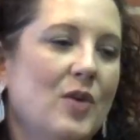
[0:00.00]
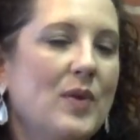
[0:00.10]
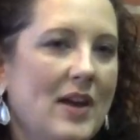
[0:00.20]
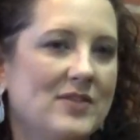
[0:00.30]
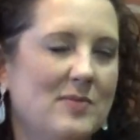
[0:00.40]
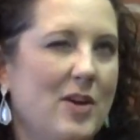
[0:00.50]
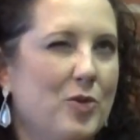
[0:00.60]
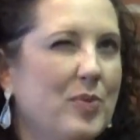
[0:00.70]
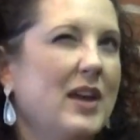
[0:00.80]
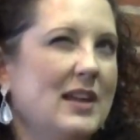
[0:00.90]
and we have some other
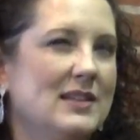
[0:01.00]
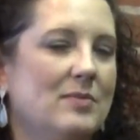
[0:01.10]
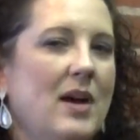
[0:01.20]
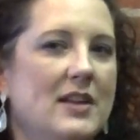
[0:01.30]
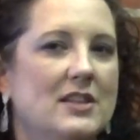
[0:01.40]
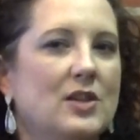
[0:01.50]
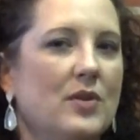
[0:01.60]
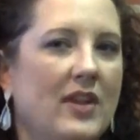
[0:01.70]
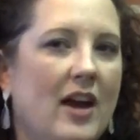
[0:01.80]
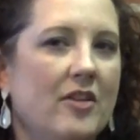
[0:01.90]
plans in mind too
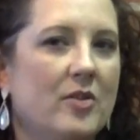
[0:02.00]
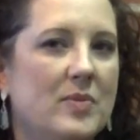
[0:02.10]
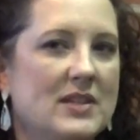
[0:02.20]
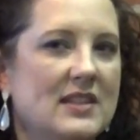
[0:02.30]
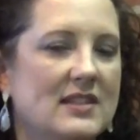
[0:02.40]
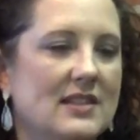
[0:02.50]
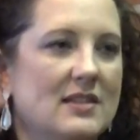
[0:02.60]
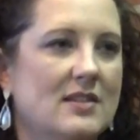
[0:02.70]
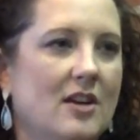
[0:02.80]
with how the businesses